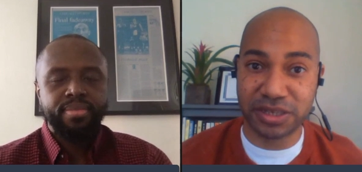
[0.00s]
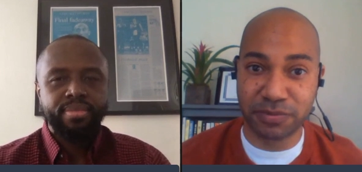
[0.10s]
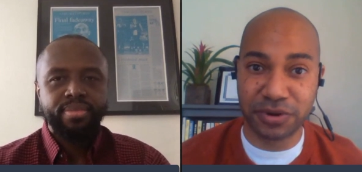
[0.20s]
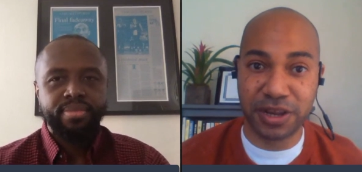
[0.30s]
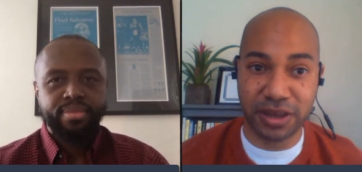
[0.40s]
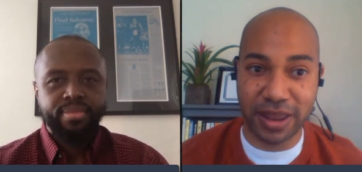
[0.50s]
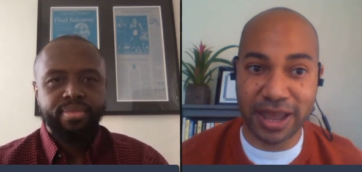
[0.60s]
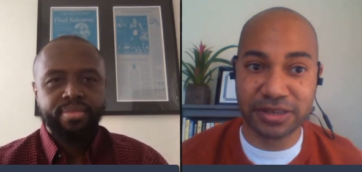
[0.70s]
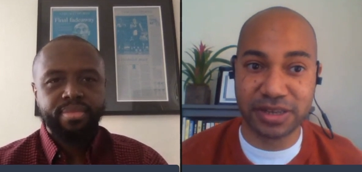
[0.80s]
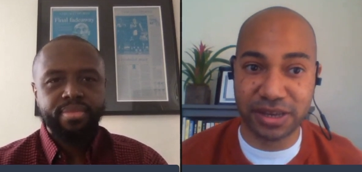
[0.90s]
Speaker 1: to get some pretty good
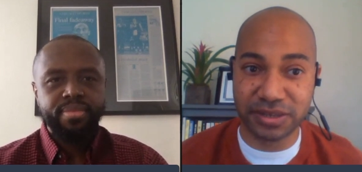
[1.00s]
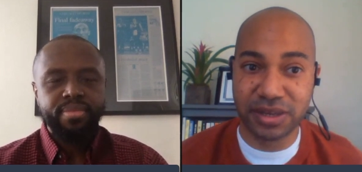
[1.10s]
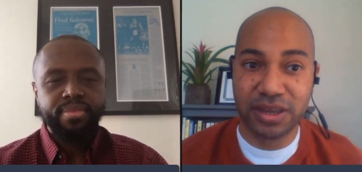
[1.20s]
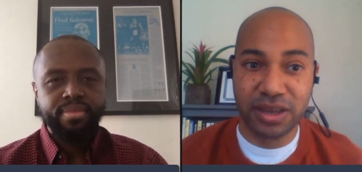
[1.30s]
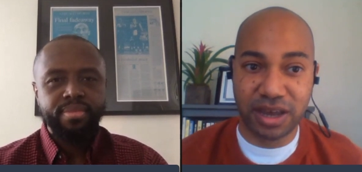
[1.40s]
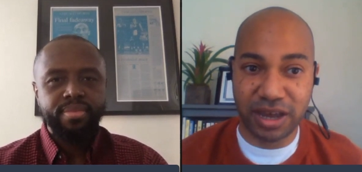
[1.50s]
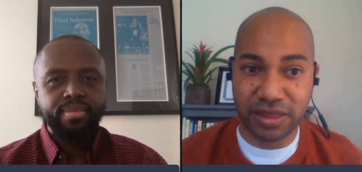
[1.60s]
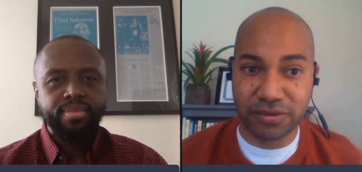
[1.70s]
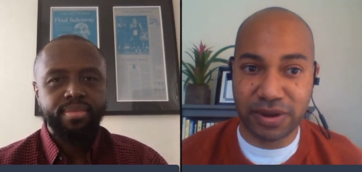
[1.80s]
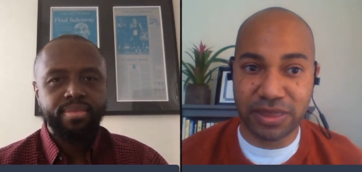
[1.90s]
access
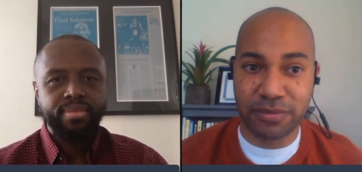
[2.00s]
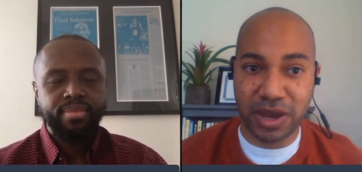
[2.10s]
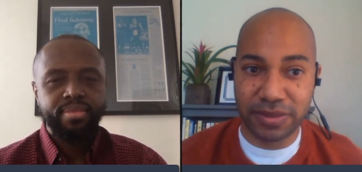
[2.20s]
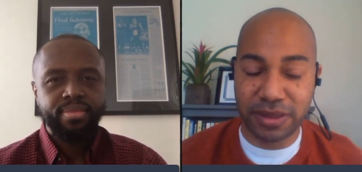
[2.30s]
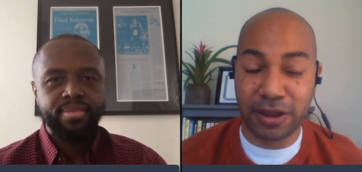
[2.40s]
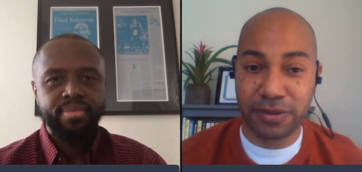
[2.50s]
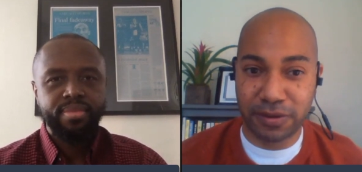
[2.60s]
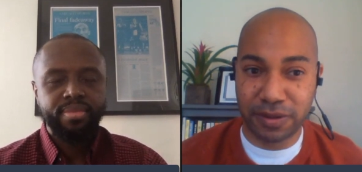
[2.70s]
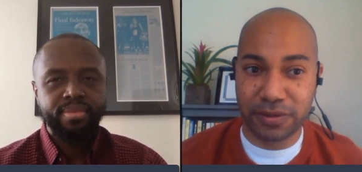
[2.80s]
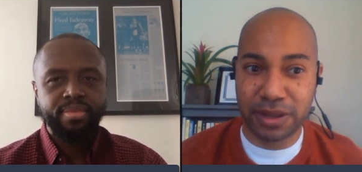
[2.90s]
uh, throughout the month down
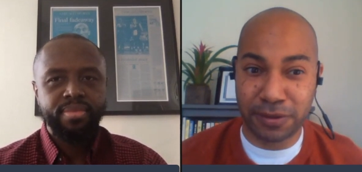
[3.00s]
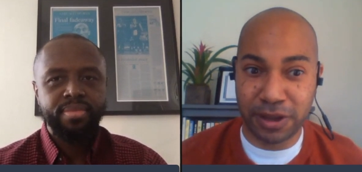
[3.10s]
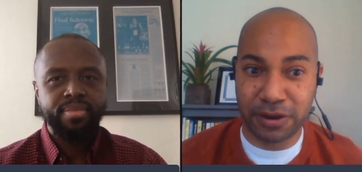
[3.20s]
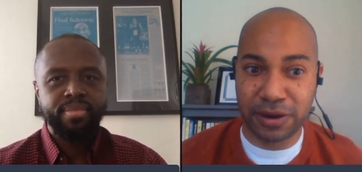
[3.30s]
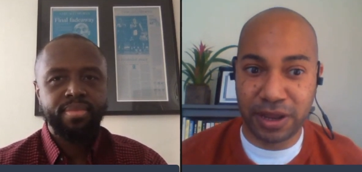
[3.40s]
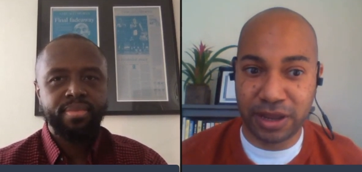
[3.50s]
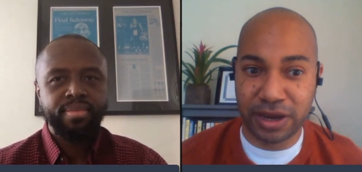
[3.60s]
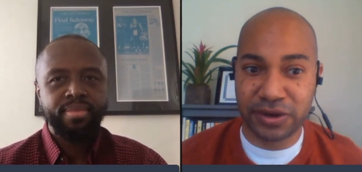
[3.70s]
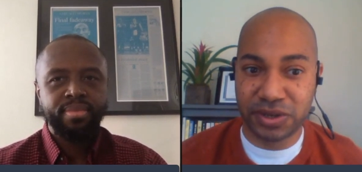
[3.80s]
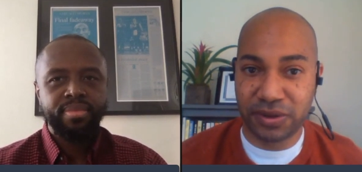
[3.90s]
there, down there in
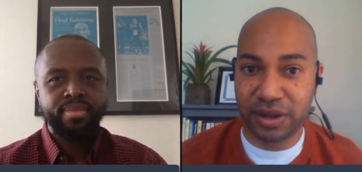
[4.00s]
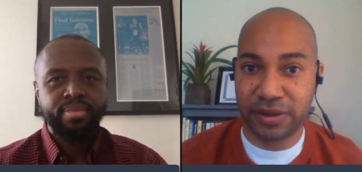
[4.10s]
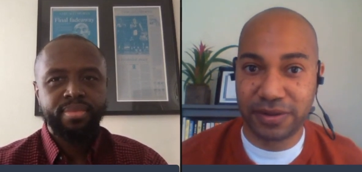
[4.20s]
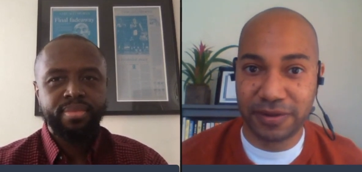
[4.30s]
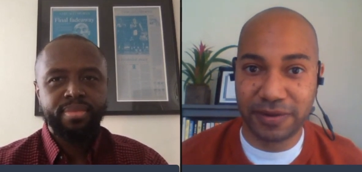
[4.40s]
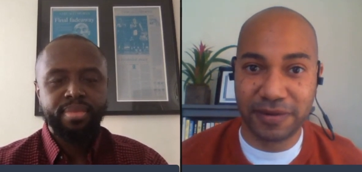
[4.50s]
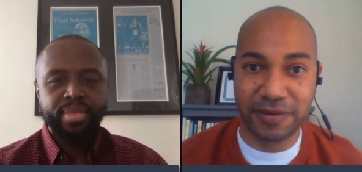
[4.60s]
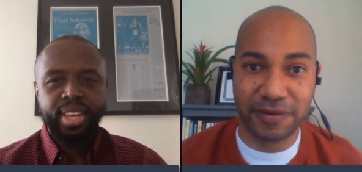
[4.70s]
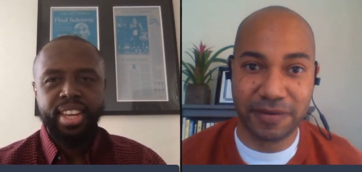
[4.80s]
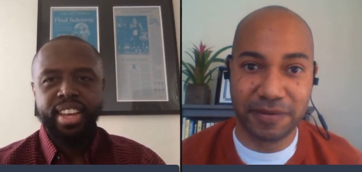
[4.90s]
uh, Arizona.
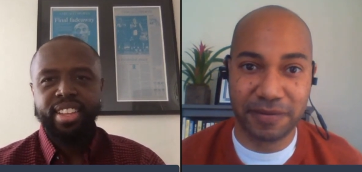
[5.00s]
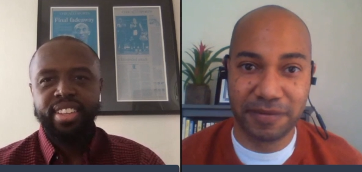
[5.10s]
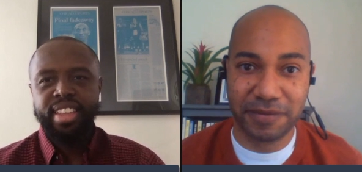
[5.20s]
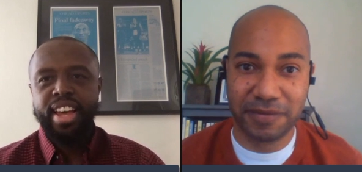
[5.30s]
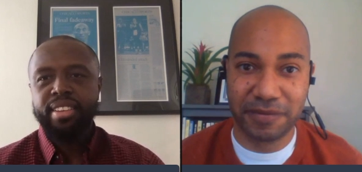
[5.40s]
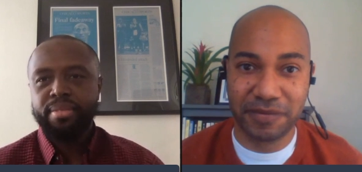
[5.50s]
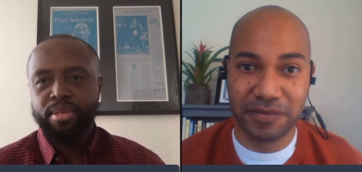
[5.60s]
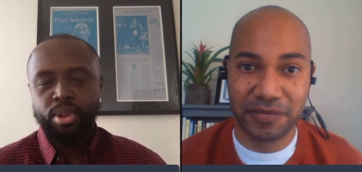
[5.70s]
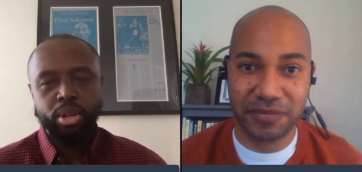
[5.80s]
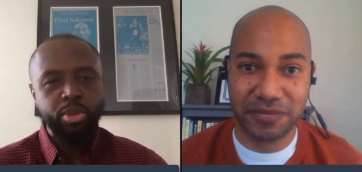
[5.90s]
Speaker 2: And that
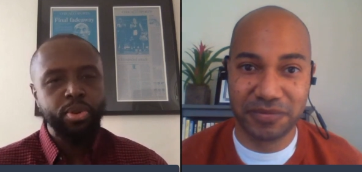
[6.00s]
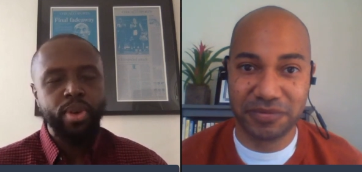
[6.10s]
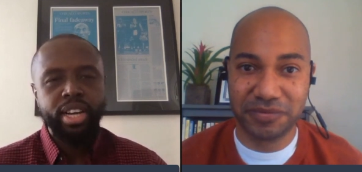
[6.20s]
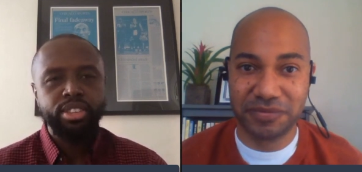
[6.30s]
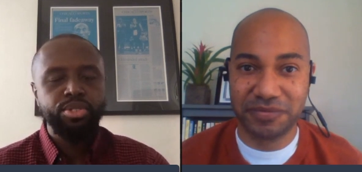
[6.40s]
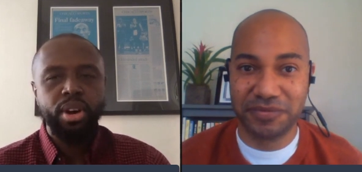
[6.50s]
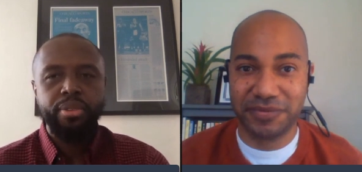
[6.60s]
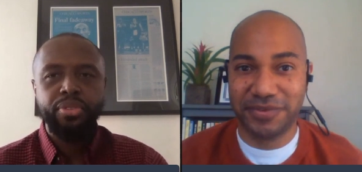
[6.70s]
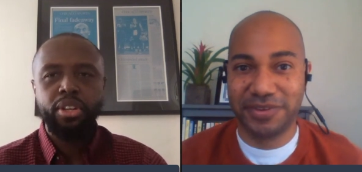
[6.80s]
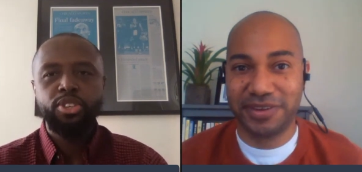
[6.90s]
throws me right into
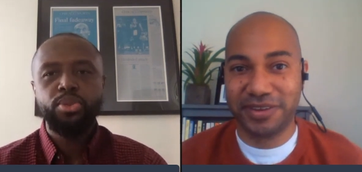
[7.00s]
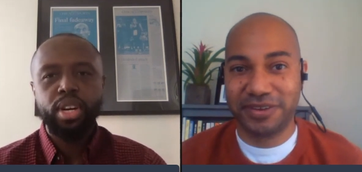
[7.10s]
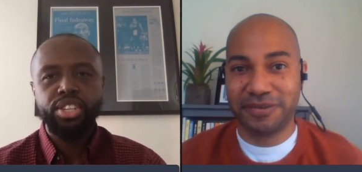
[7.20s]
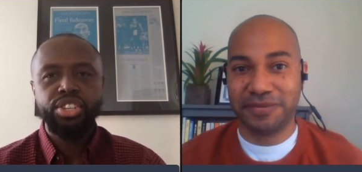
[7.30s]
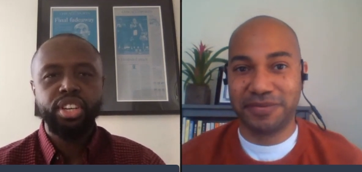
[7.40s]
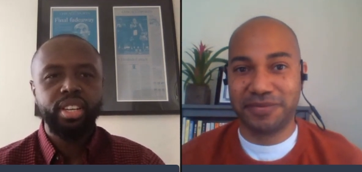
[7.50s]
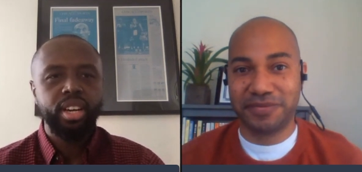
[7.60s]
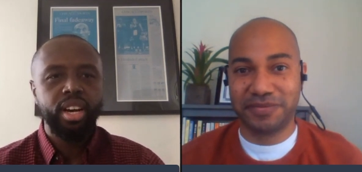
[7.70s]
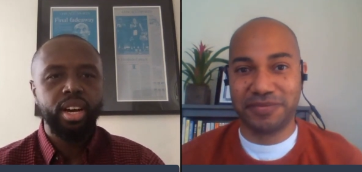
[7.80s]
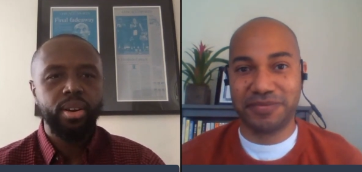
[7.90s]
our first question.
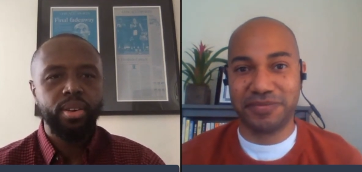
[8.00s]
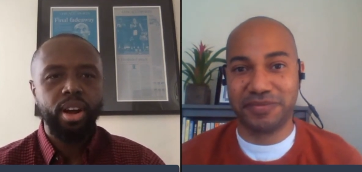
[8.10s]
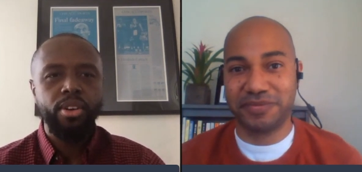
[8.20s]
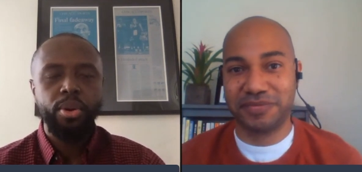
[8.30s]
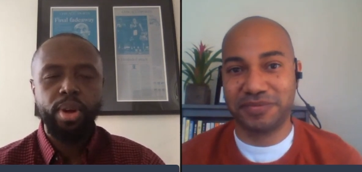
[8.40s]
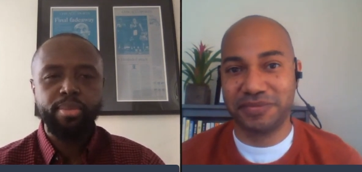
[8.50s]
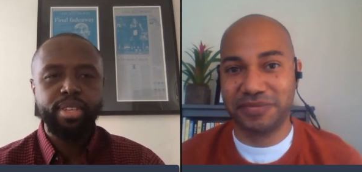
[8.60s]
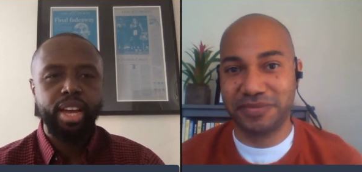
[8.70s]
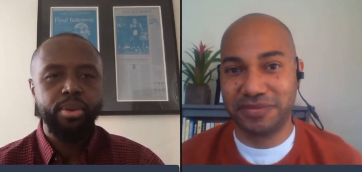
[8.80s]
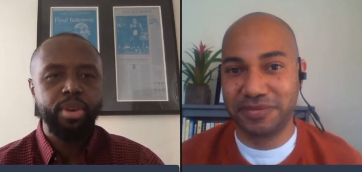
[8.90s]
on the
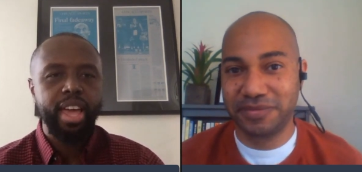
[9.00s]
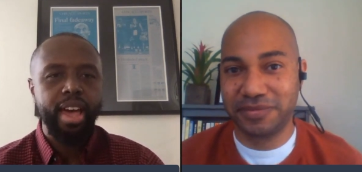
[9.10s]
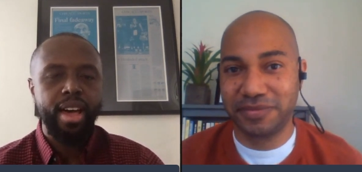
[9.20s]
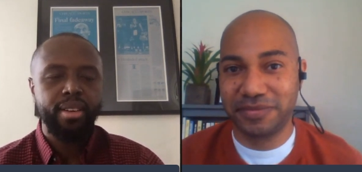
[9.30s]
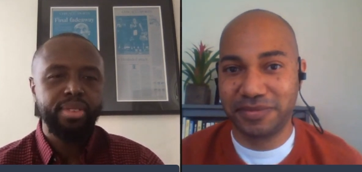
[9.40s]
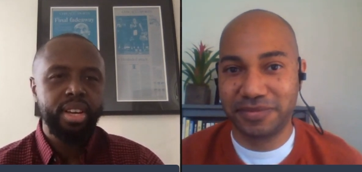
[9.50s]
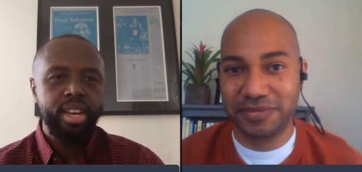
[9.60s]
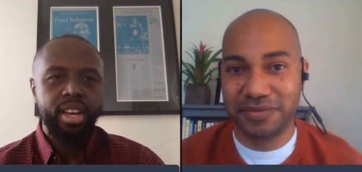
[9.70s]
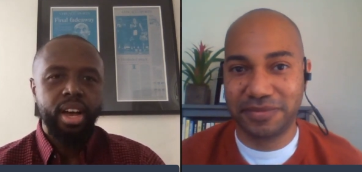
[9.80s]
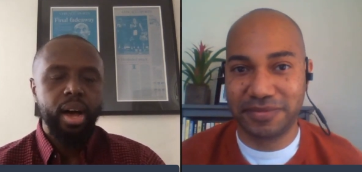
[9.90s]
website, we have
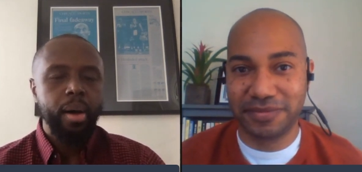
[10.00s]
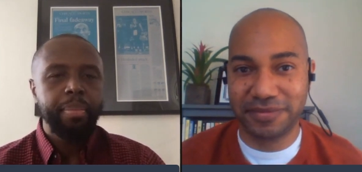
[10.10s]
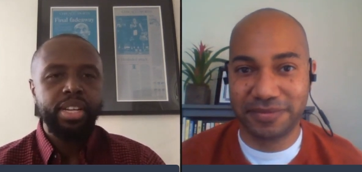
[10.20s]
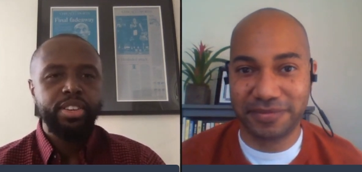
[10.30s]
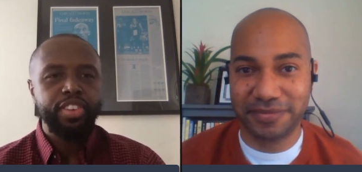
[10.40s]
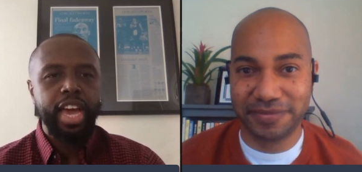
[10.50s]
a bunch of